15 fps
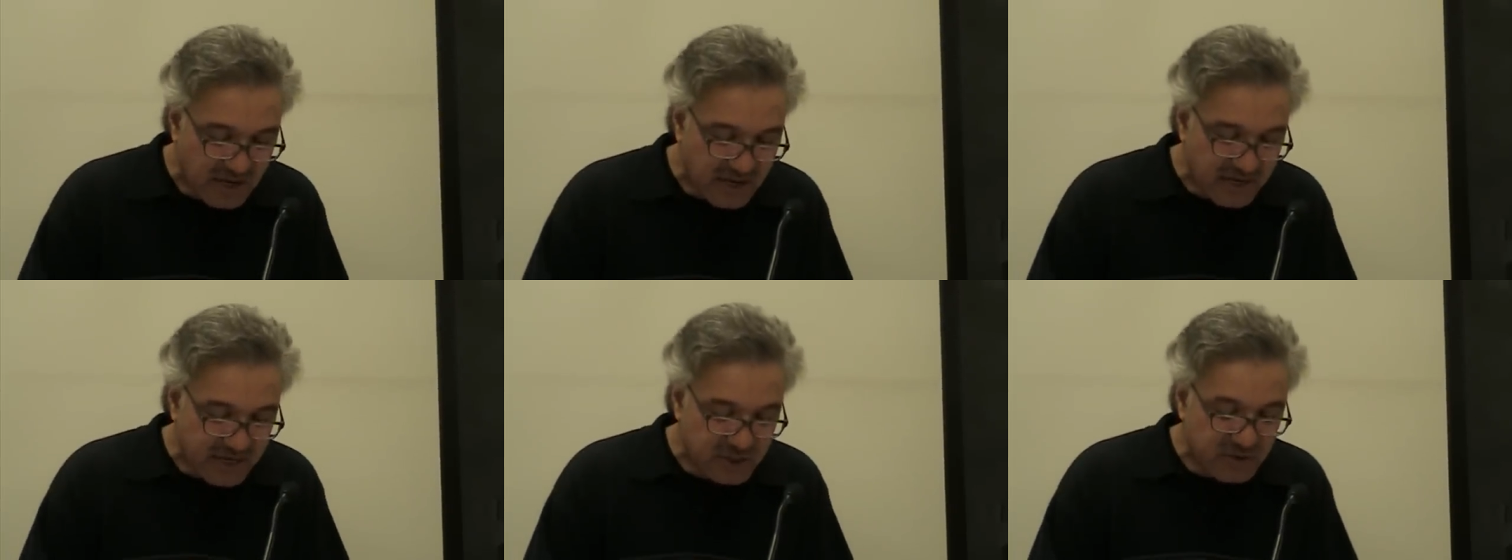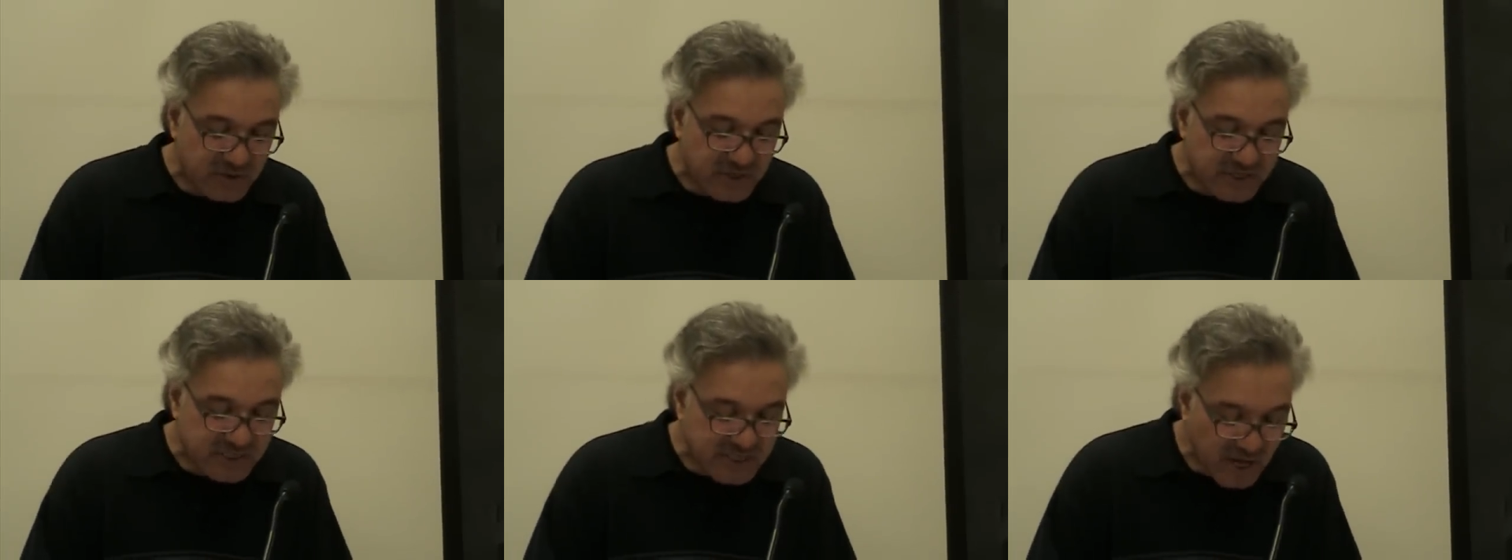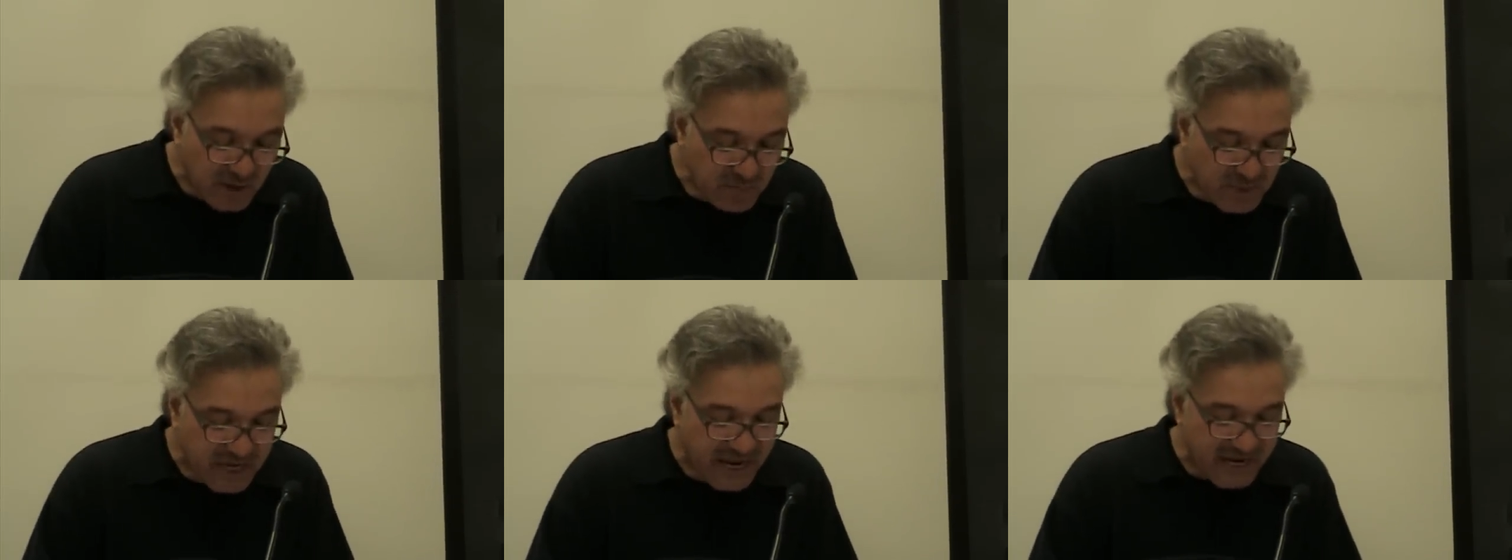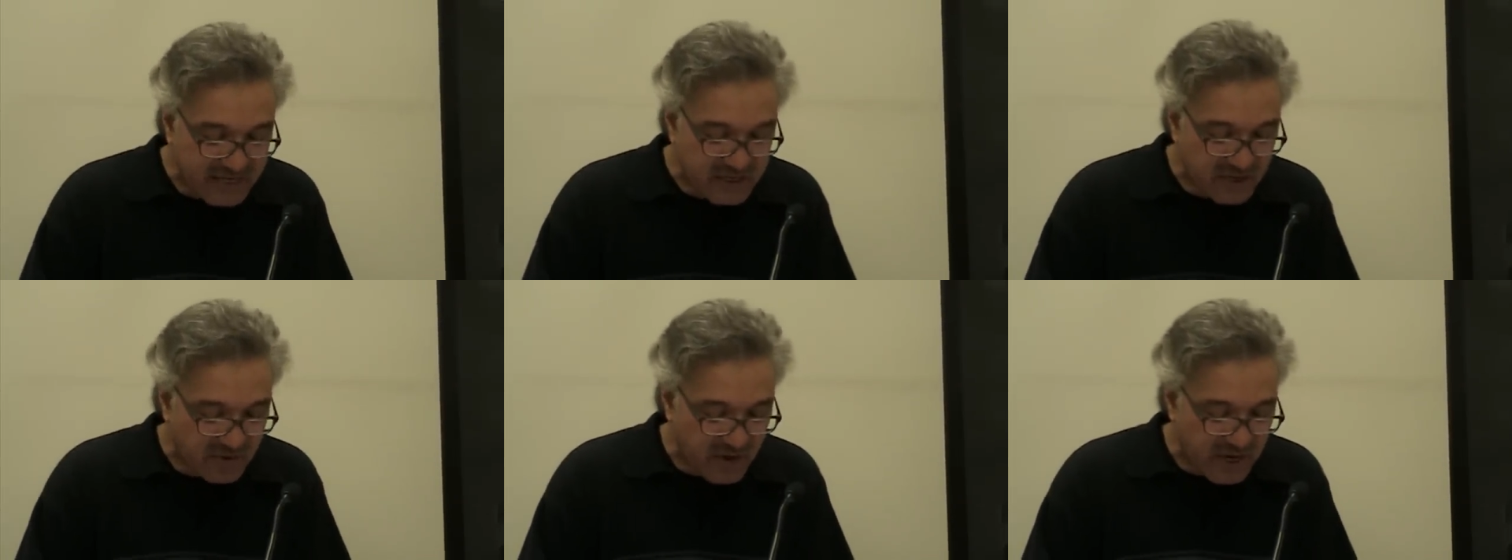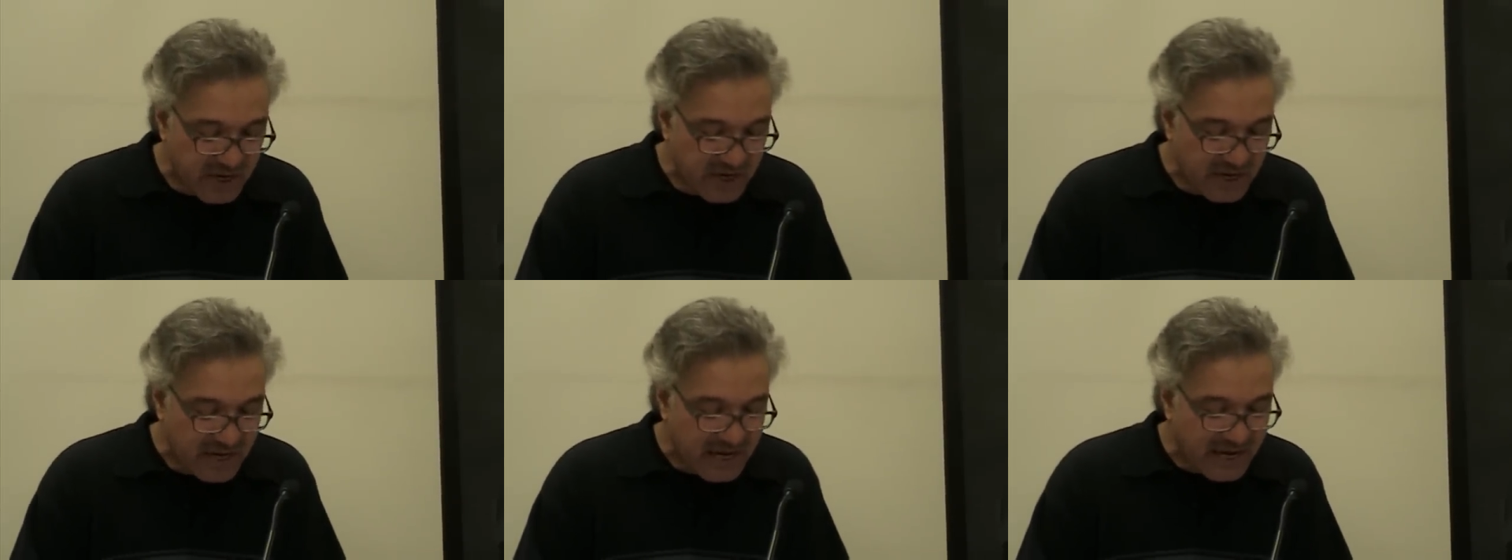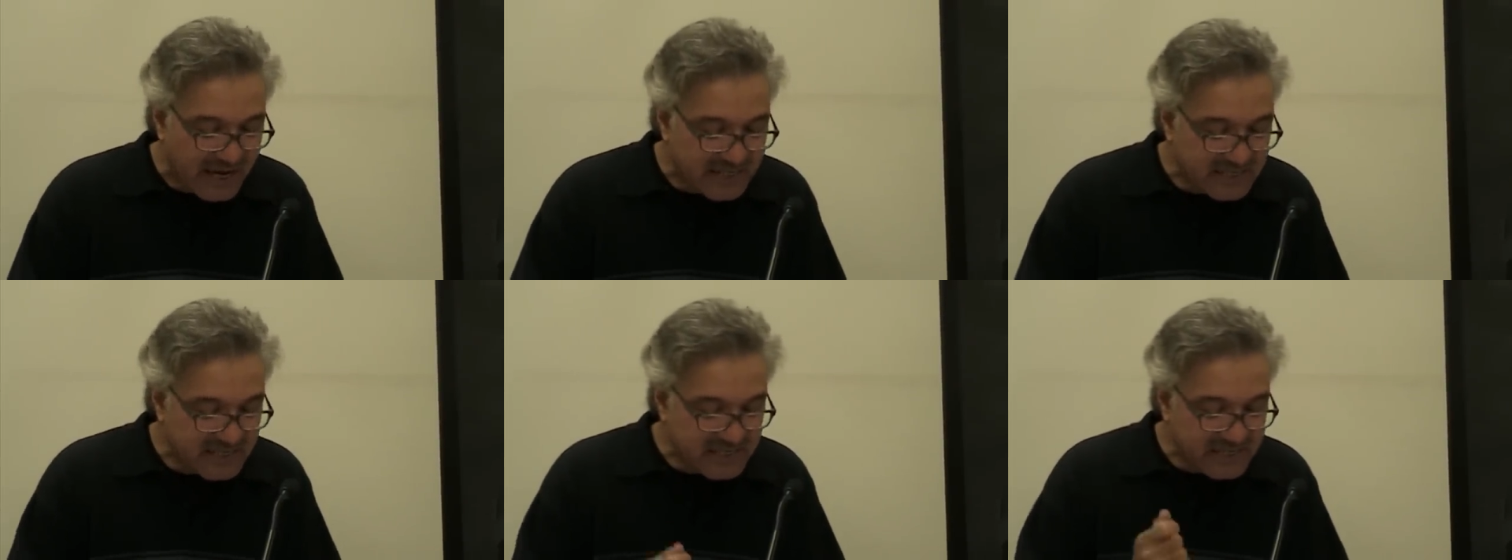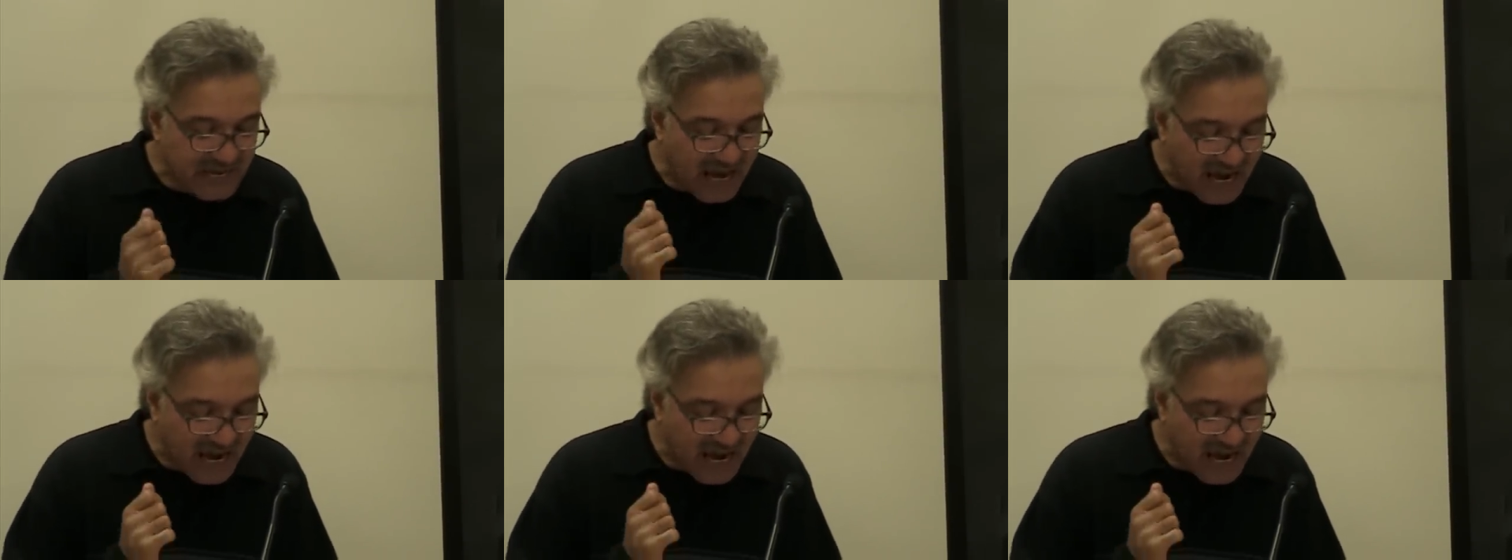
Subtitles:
into the same category as its